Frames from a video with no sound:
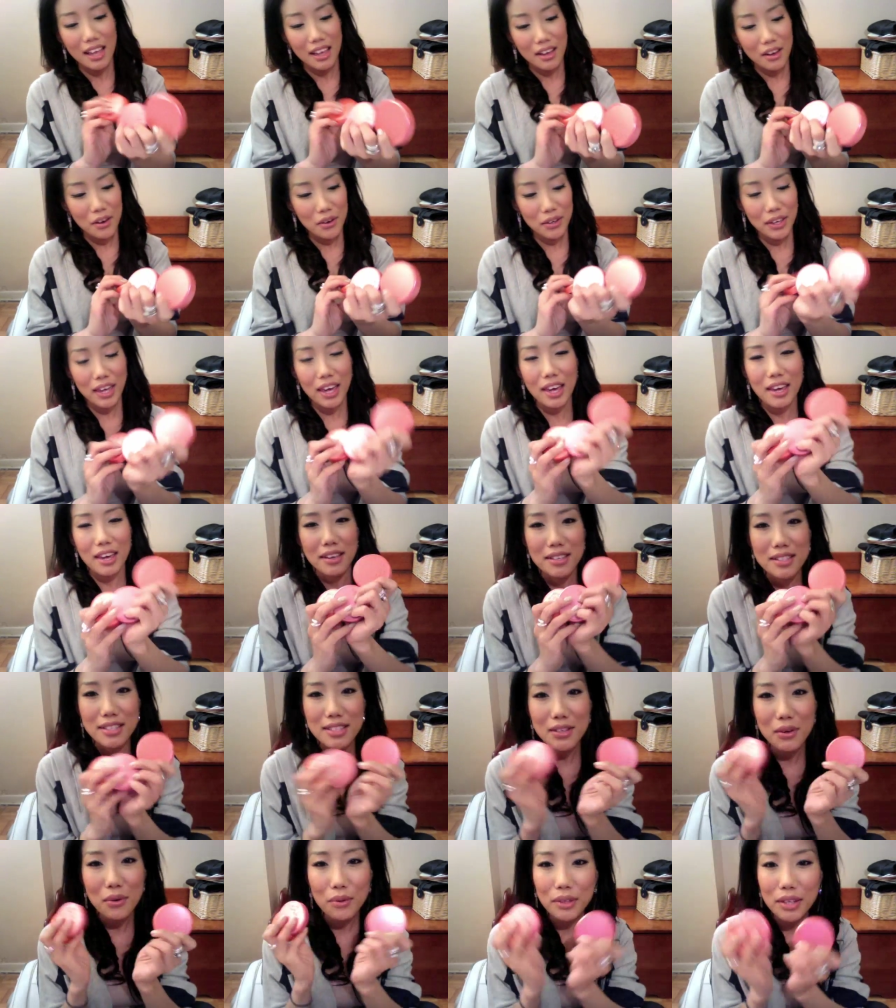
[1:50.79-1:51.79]
Okay,
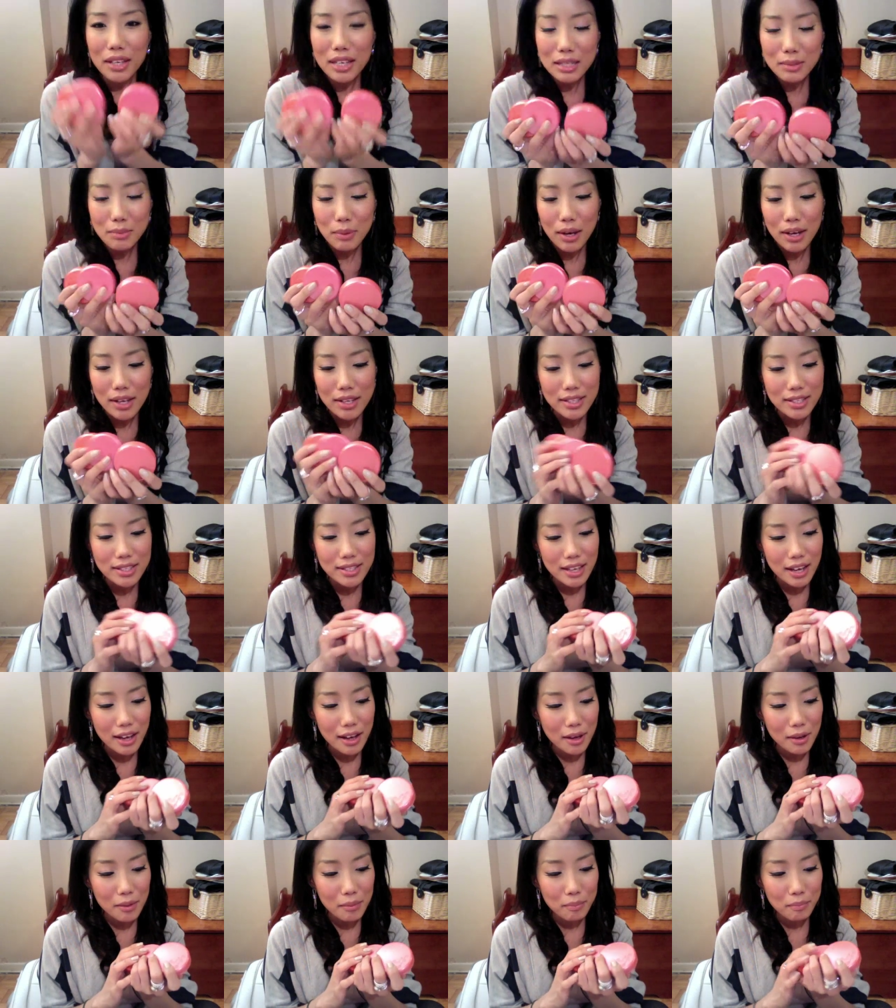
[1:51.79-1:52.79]
so these ones,
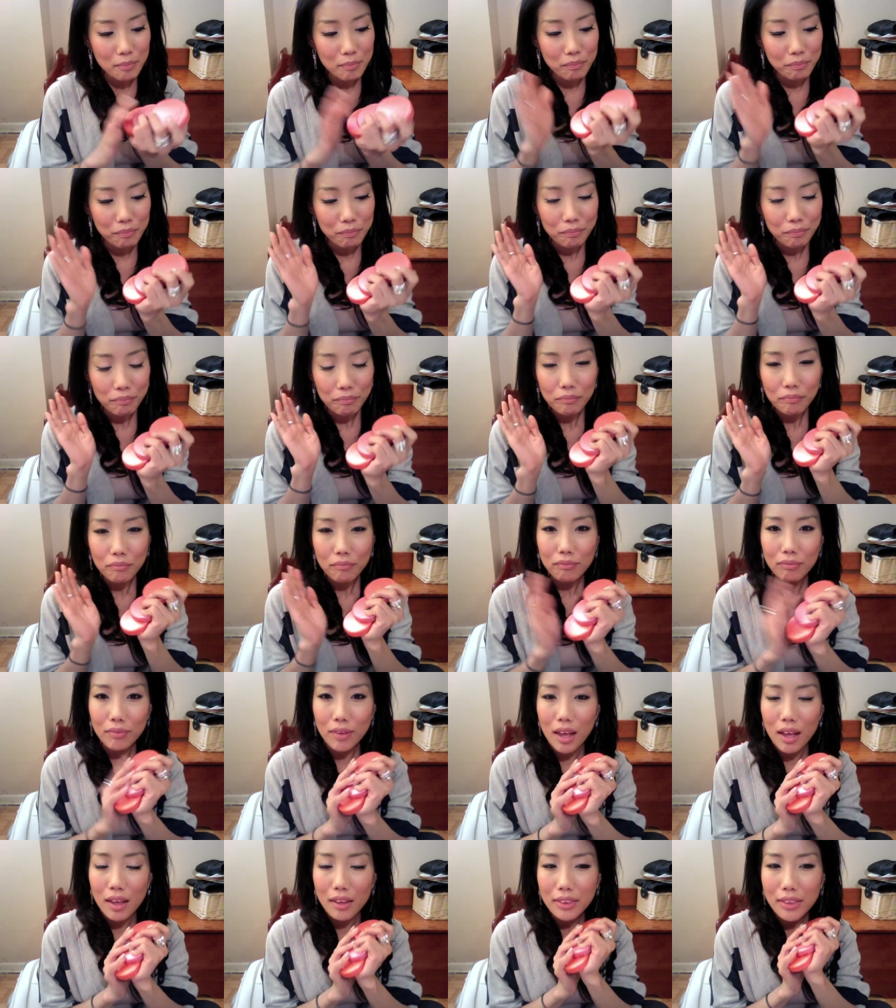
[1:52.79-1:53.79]
um,
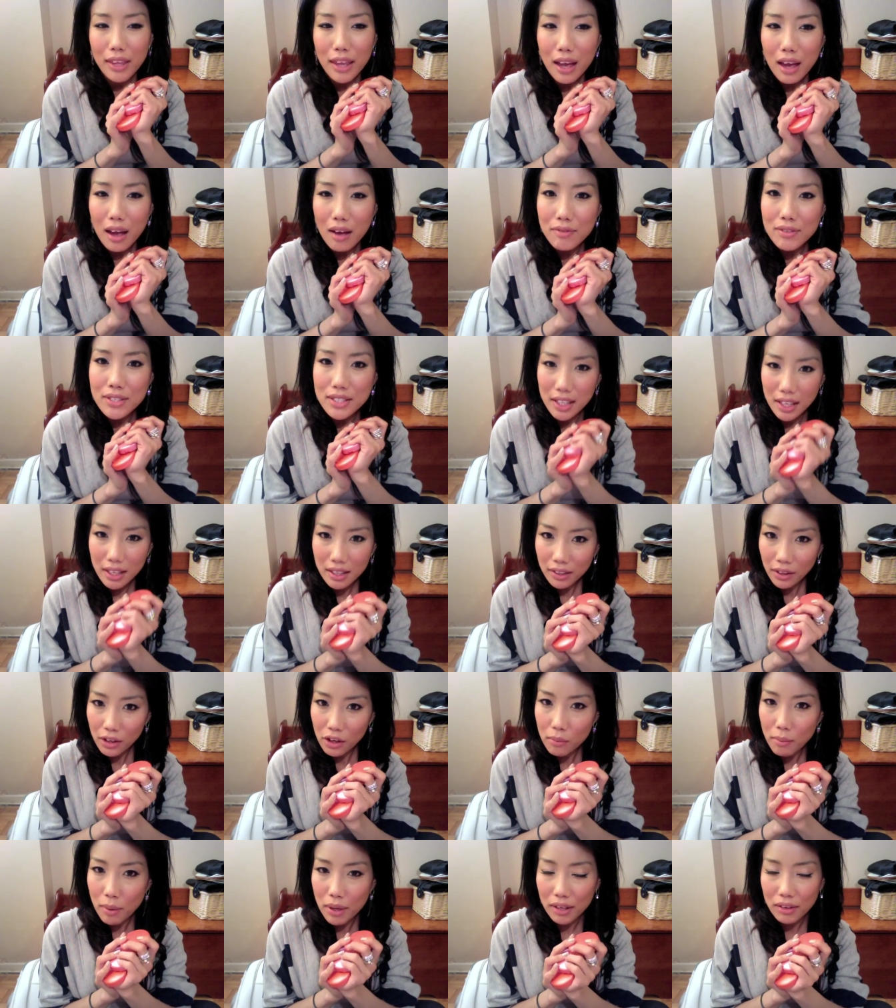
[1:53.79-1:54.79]
they have
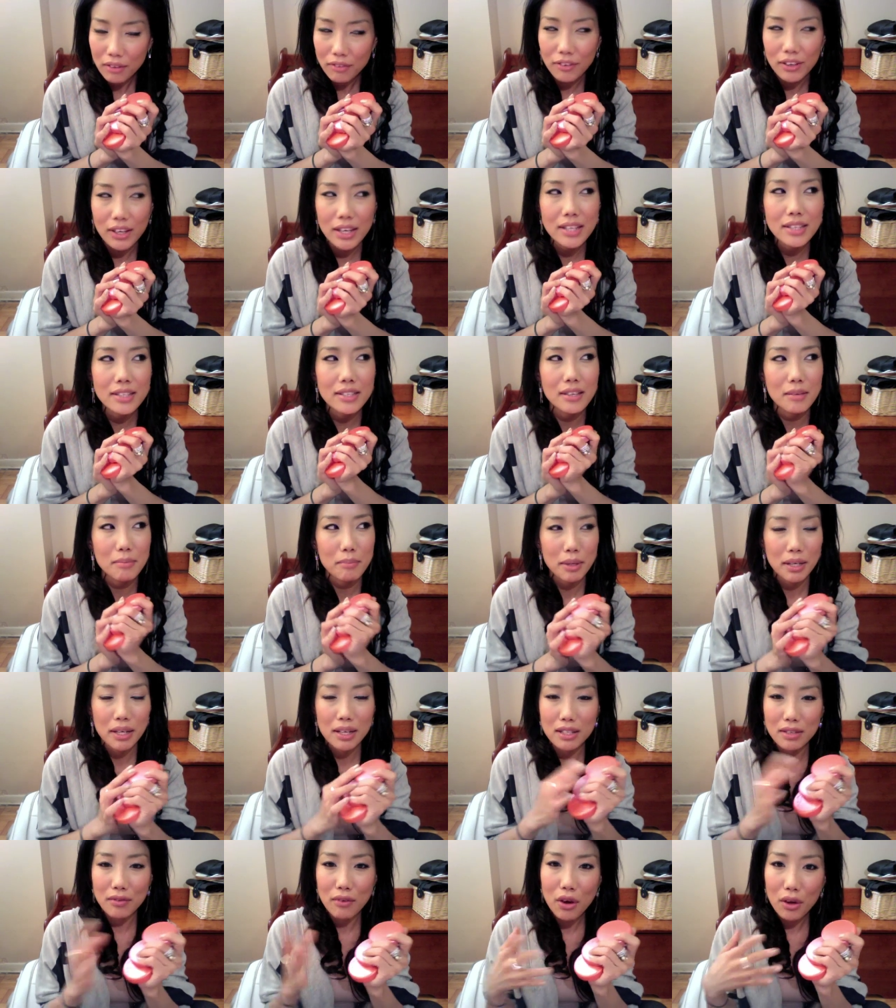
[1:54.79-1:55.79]
skincare benefits
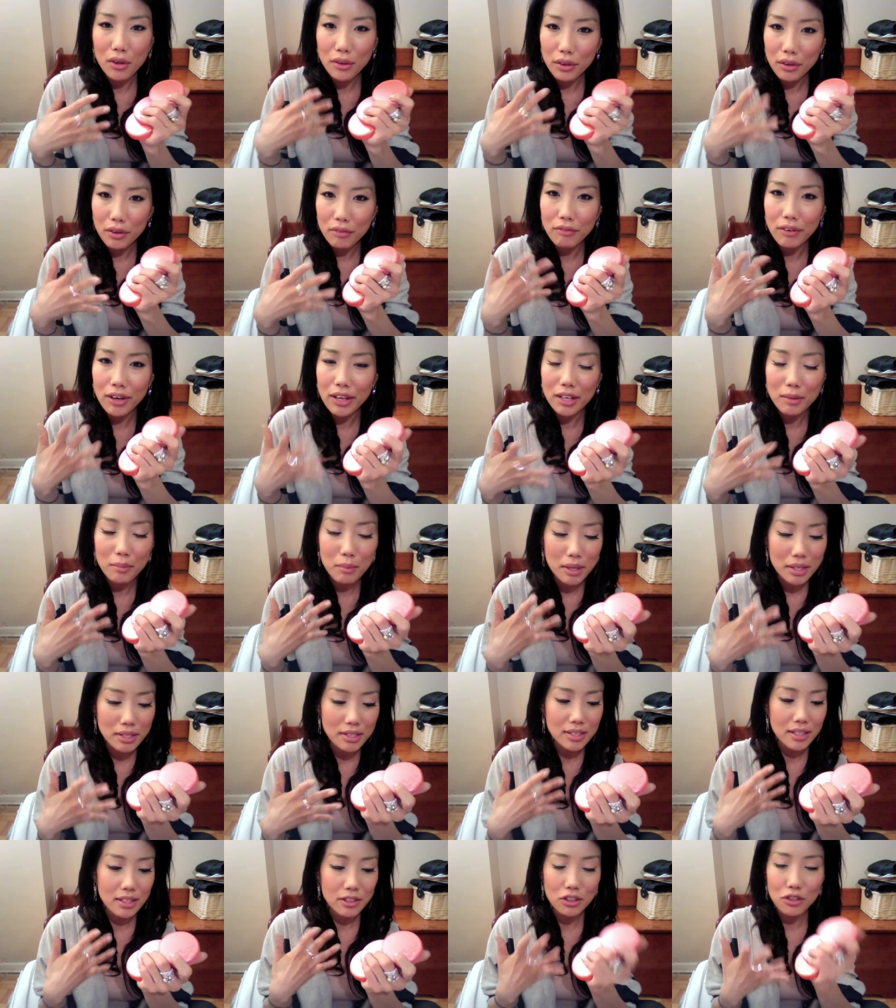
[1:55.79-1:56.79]
because of all the
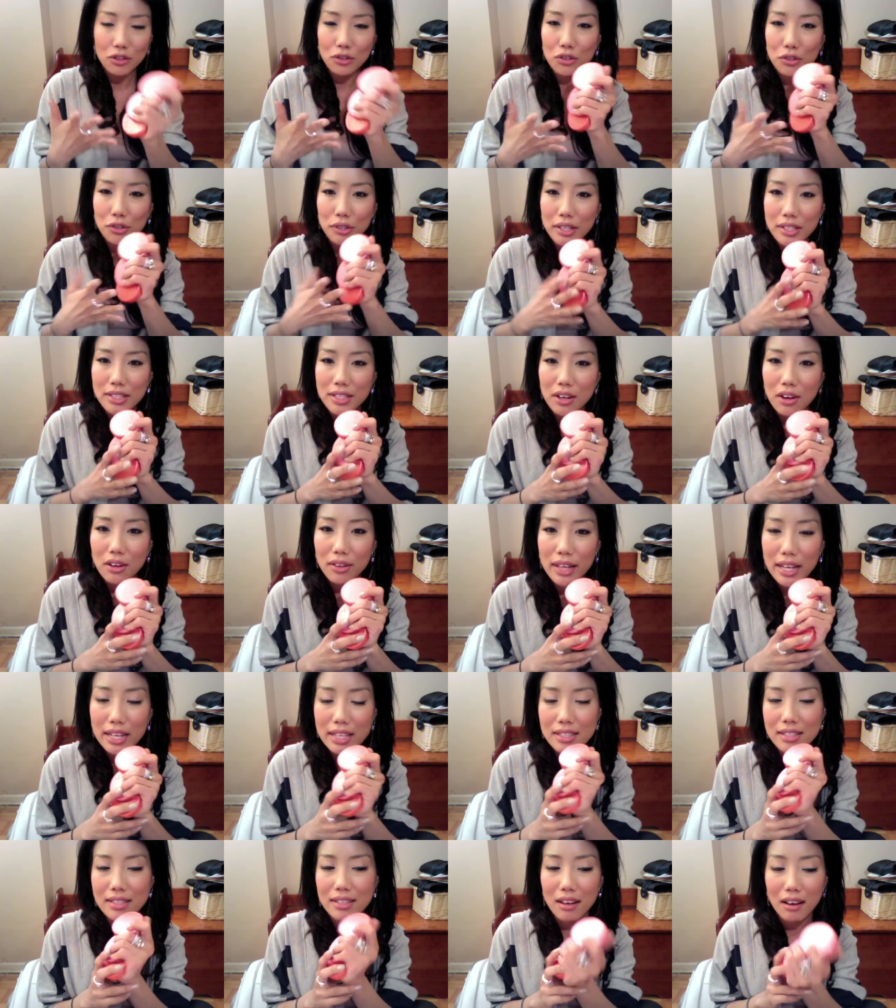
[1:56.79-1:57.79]
vitamins and nutrients and all
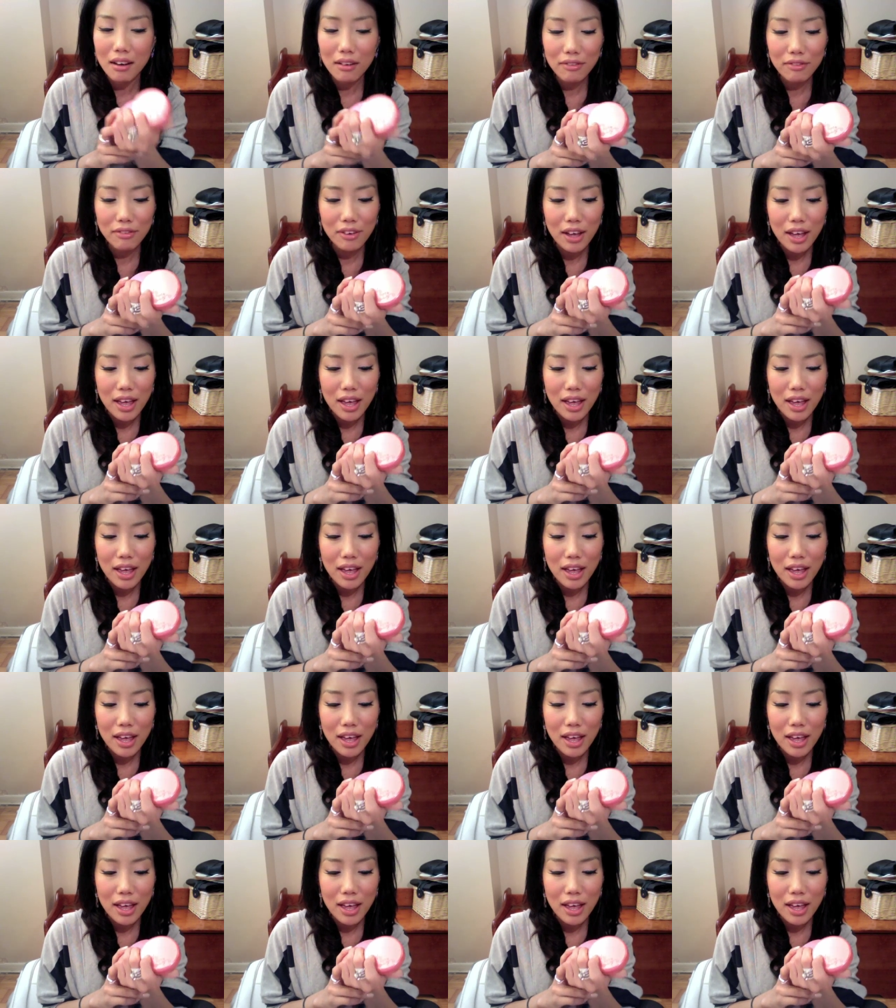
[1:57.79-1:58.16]
that stuff.